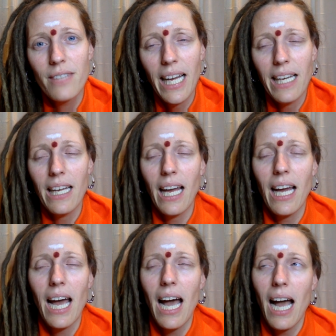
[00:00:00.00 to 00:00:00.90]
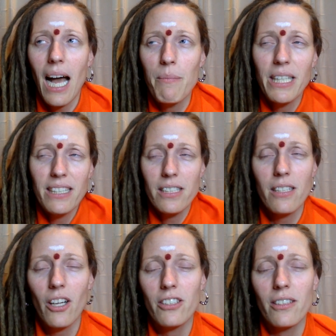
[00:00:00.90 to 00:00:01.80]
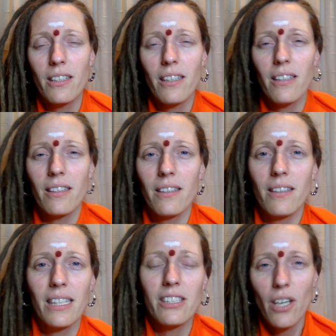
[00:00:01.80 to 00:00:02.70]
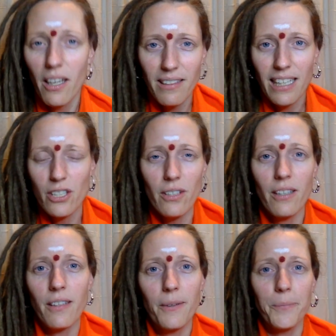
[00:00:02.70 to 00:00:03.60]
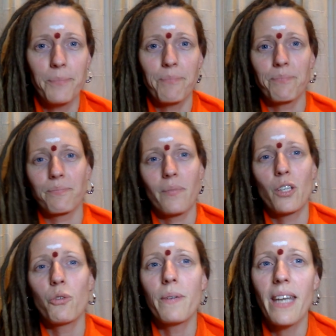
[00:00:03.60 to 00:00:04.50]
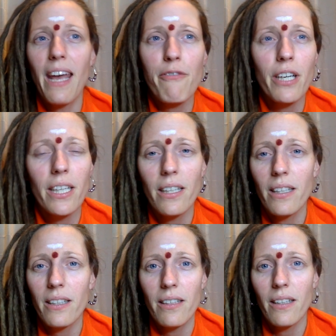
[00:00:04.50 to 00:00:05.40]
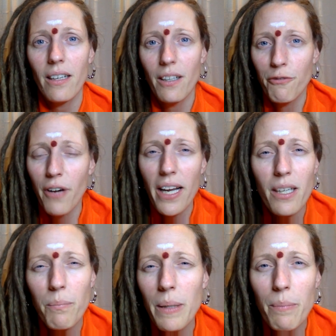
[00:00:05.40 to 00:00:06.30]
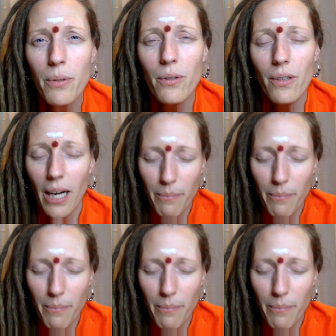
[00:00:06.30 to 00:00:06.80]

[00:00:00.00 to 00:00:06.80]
And I mean, it's not that you will never fire people.